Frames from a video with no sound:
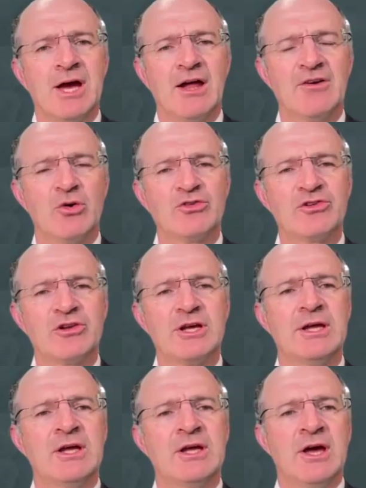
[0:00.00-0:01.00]

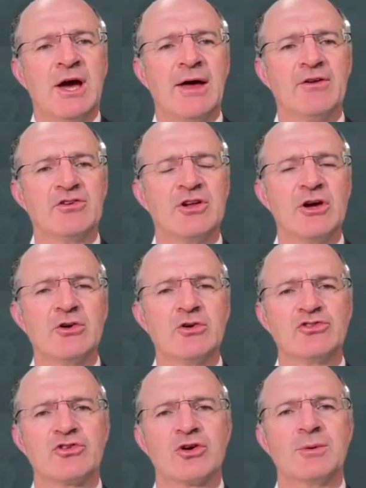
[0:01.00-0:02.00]
Unfortunately, there's no
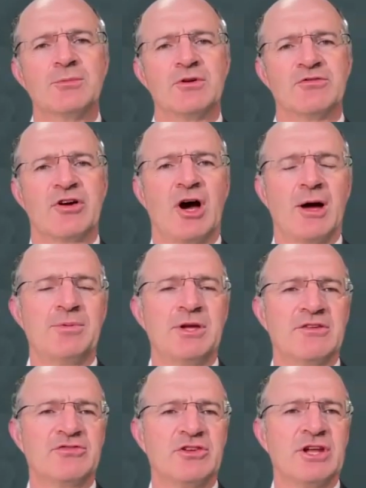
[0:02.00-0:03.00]
good treatment for
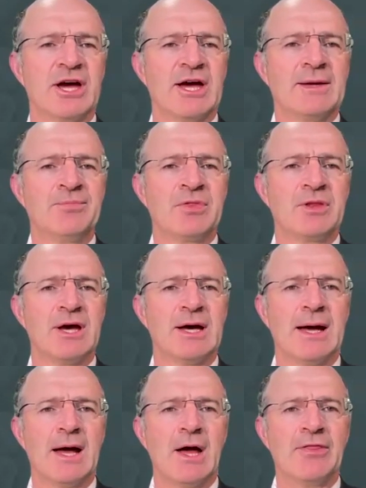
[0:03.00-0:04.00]
IPF today.
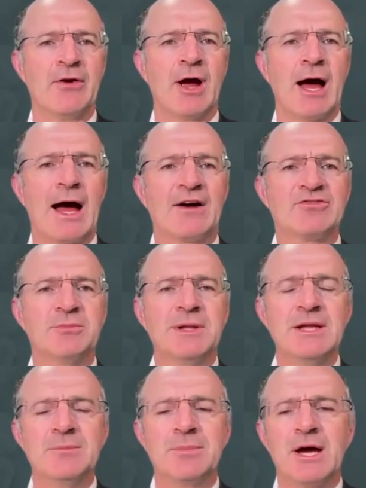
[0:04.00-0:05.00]
There are
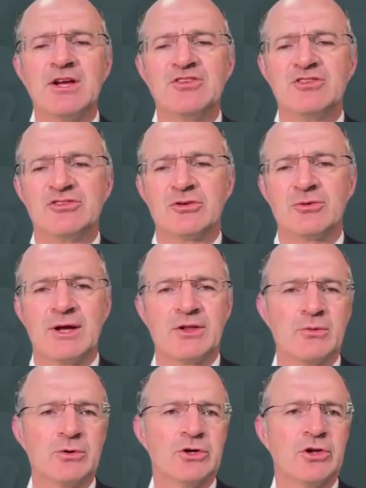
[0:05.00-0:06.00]
500,000 patients around
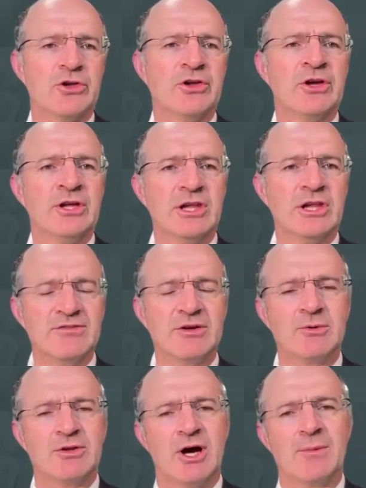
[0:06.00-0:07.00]
the world
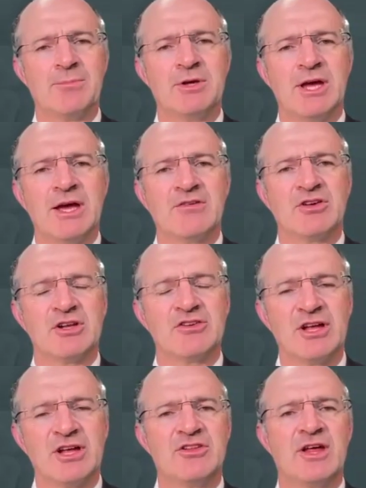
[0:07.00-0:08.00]
living with IPF, and
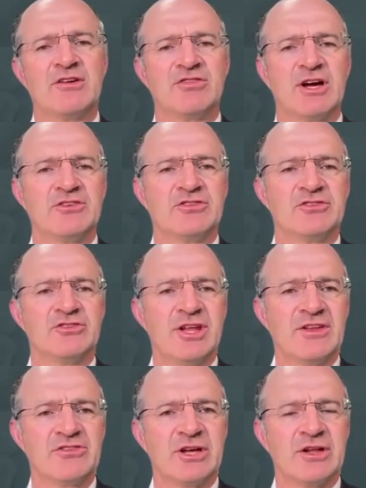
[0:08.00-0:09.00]
essentially they face a
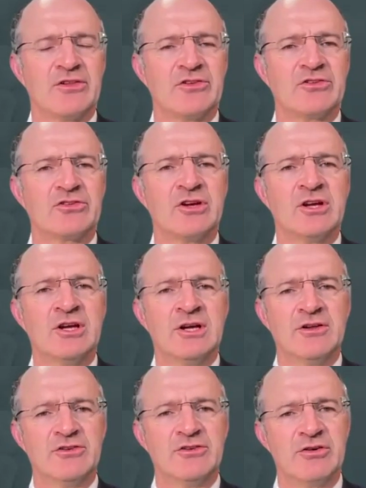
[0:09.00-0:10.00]
death sentence.
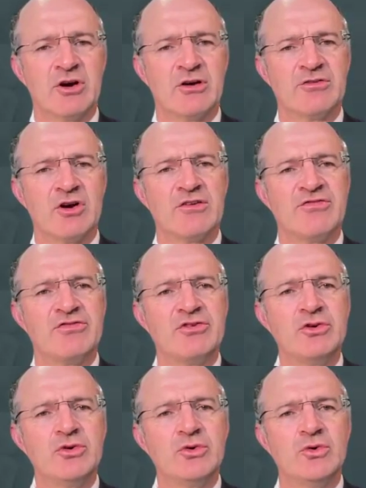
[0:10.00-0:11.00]
There's very, very
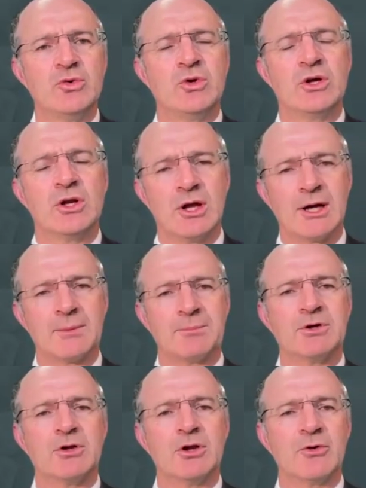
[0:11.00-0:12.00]
few like
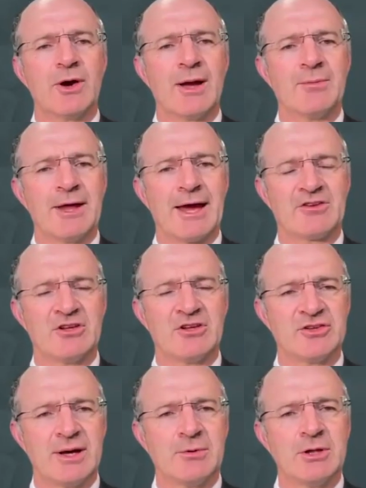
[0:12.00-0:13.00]
Bill who are able to access
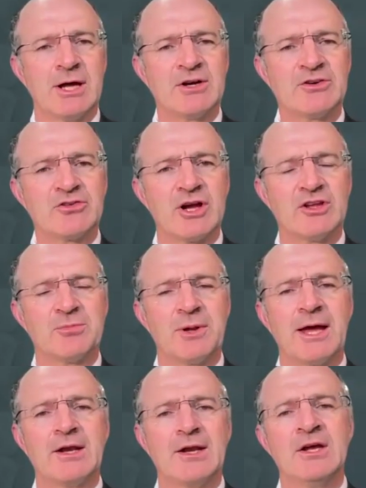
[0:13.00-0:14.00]
a double lung
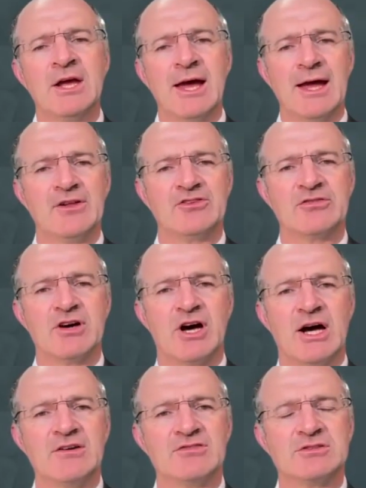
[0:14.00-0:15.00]
transplant and
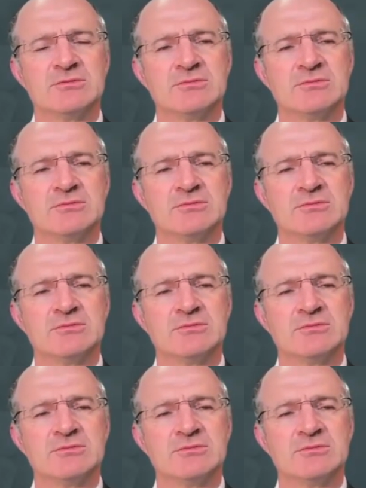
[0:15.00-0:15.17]
survive.